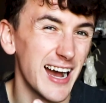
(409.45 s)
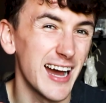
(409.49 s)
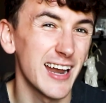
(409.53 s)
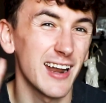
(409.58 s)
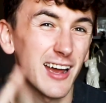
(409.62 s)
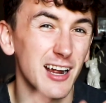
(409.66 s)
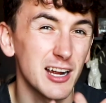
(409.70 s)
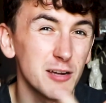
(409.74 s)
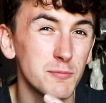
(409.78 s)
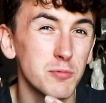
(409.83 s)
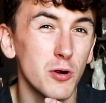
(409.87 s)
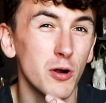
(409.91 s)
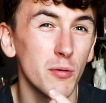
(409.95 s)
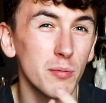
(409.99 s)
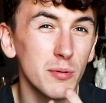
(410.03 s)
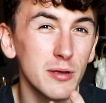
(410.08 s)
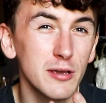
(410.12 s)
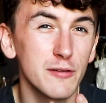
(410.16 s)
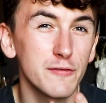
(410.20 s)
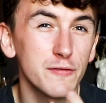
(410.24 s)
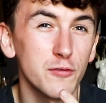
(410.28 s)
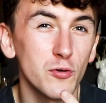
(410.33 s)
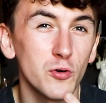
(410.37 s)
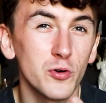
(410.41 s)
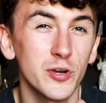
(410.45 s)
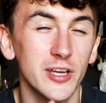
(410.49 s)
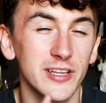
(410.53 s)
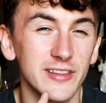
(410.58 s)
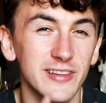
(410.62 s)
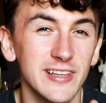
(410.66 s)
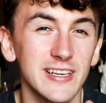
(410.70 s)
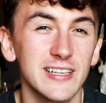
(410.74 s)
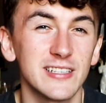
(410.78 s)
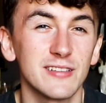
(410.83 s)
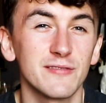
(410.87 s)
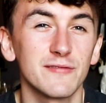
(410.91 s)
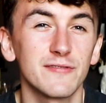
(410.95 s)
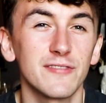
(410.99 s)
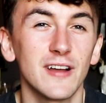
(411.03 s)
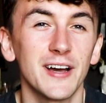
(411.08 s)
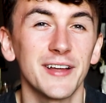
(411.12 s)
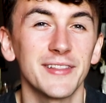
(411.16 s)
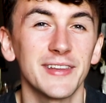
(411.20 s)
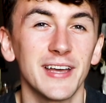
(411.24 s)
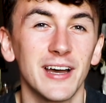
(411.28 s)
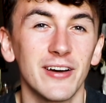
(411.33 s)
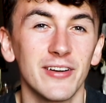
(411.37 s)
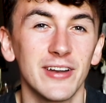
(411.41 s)
And I could probably afford a decent
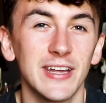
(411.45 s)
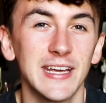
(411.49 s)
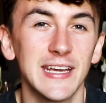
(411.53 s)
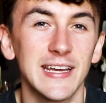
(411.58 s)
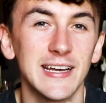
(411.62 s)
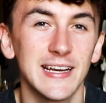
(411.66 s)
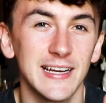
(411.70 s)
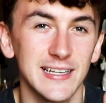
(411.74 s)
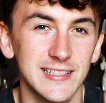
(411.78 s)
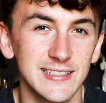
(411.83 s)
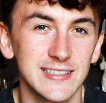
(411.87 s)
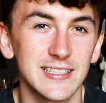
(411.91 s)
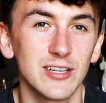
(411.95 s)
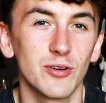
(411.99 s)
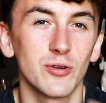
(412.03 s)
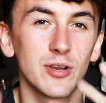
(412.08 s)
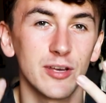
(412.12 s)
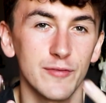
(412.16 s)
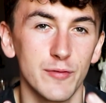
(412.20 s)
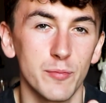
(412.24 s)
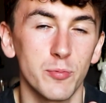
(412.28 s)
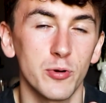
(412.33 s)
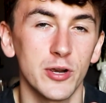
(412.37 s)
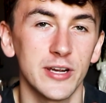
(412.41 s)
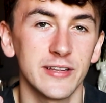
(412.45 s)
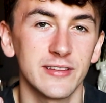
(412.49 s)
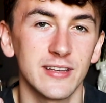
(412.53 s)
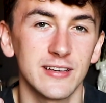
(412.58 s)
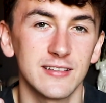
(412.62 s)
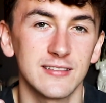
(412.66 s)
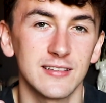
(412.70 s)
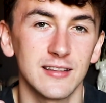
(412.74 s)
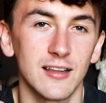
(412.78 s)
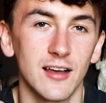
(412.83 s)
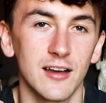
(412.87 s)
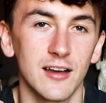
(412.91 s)
flat down here and still live a pretty decent